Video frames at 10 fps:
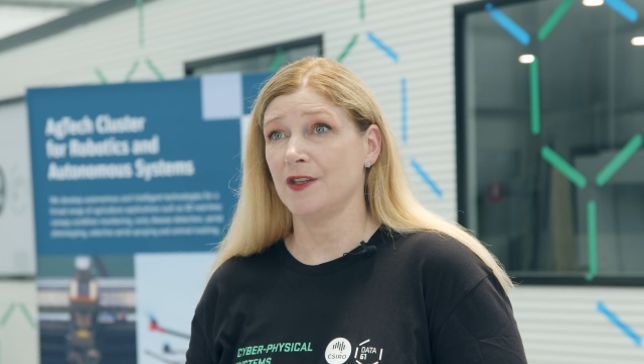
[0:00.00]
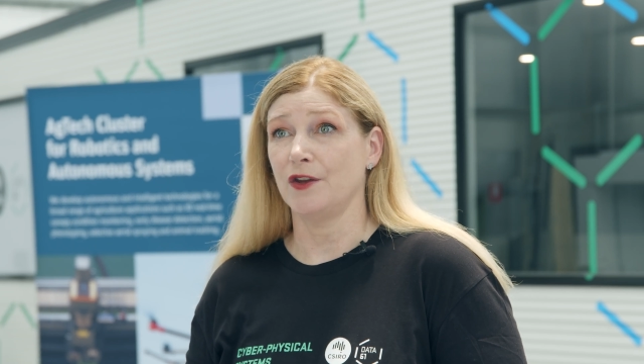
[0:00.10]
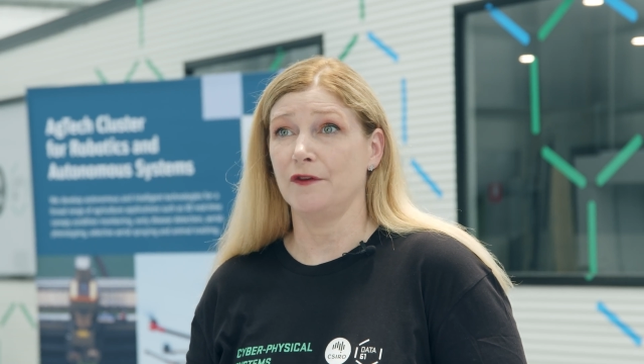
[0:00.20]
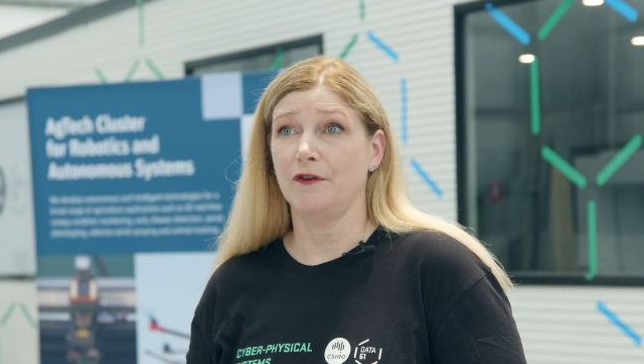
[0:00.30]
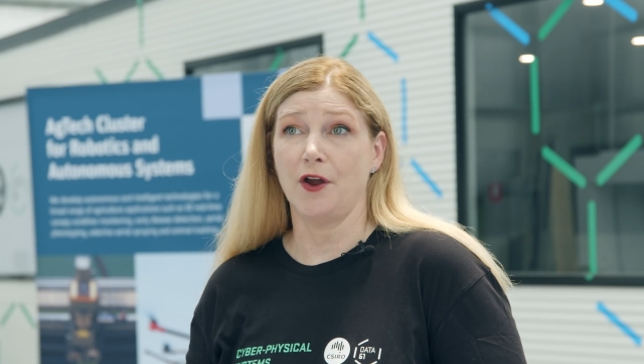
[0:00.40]
that
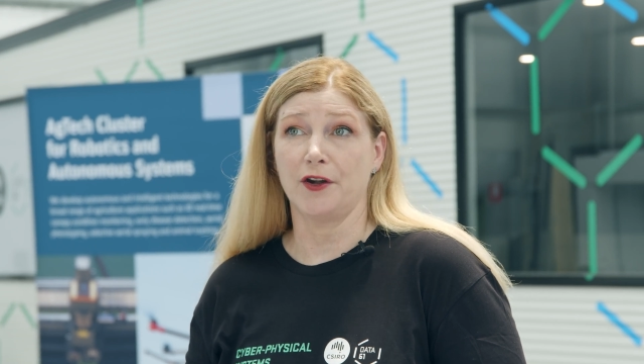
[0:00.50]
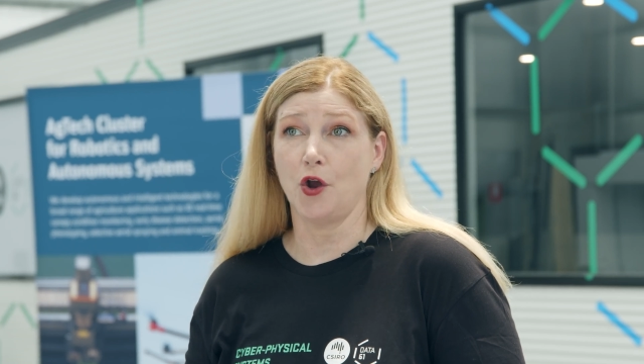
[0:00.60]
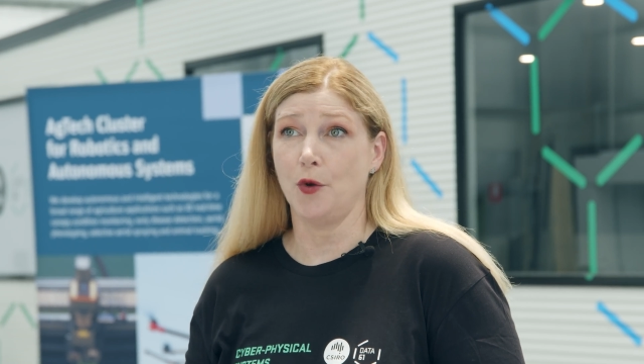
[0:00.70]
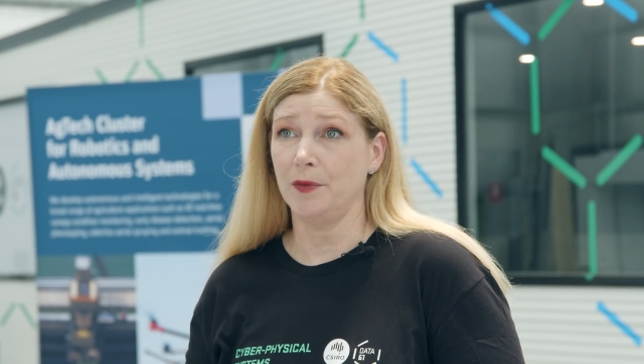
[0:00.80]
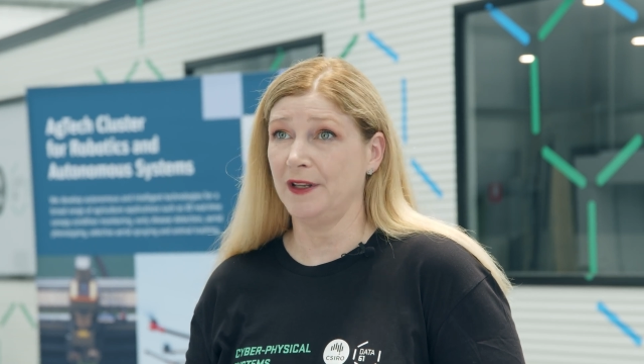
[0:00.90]
you find
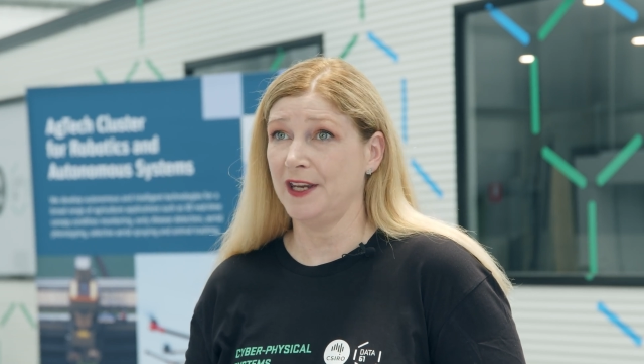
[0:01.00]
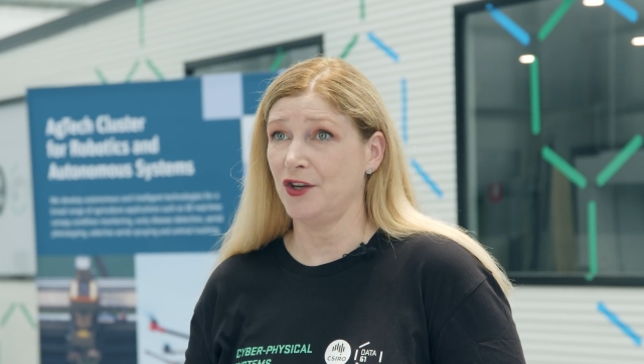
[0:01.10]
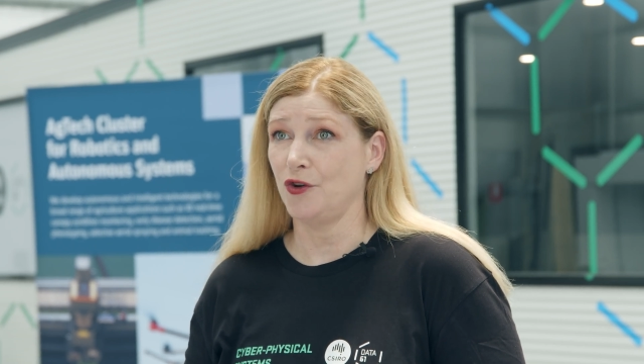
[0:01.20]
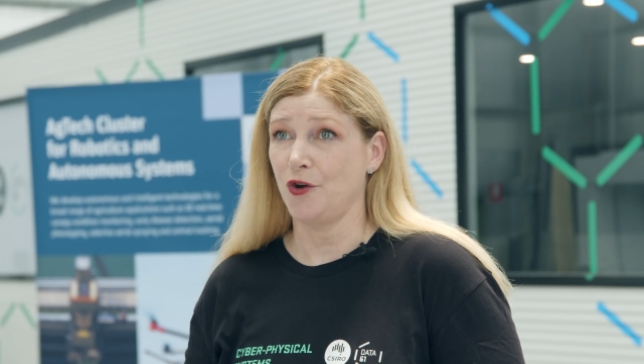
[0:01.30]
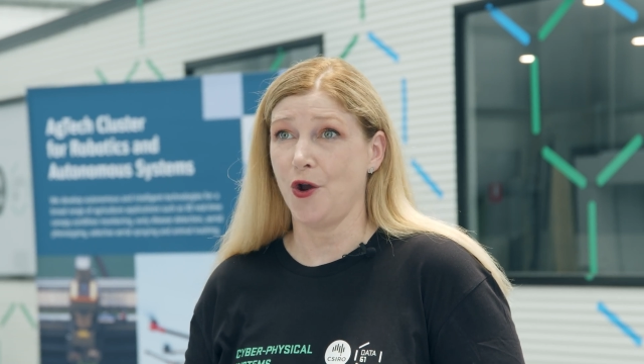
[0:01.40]
commonly
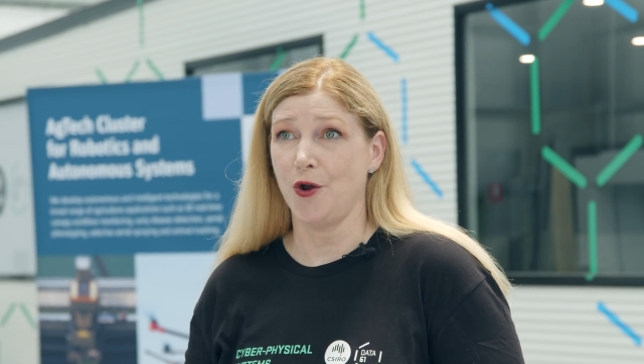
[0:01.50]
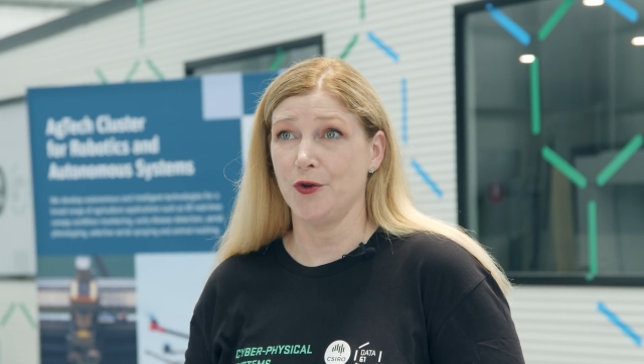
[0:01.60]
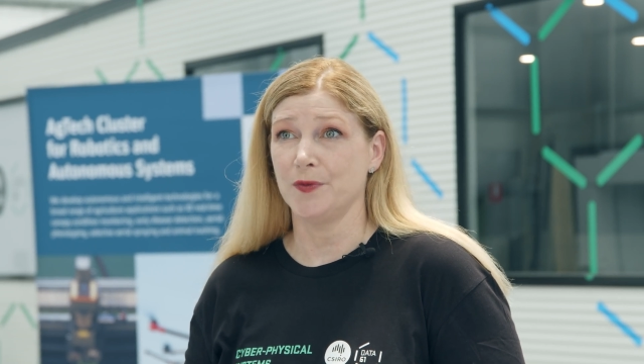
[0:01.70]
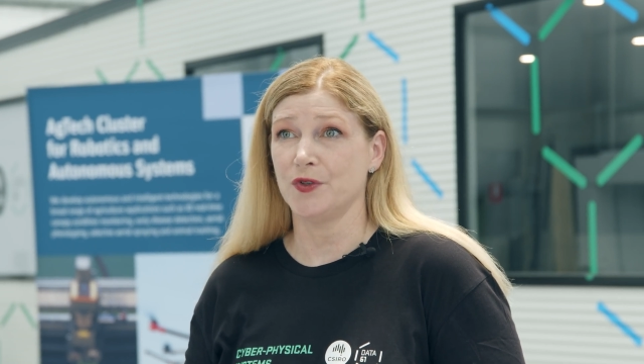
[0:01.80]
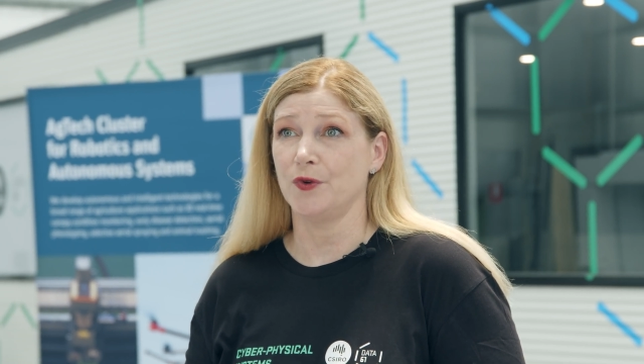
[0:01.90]
in your
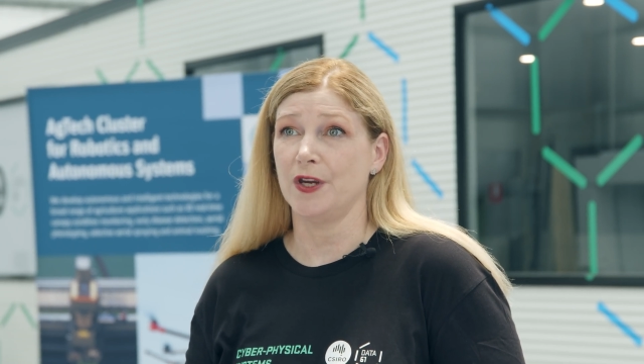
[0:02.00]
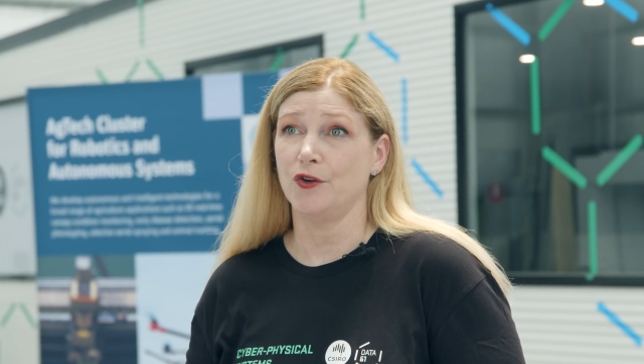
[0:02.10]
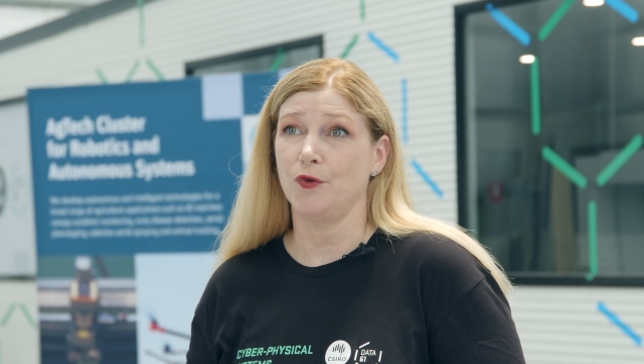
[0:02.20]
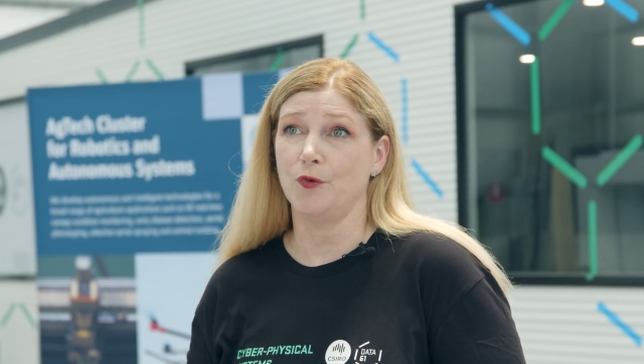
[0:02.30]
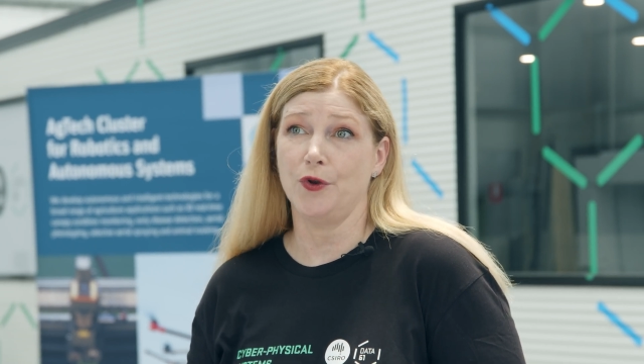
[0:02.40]
homes or in your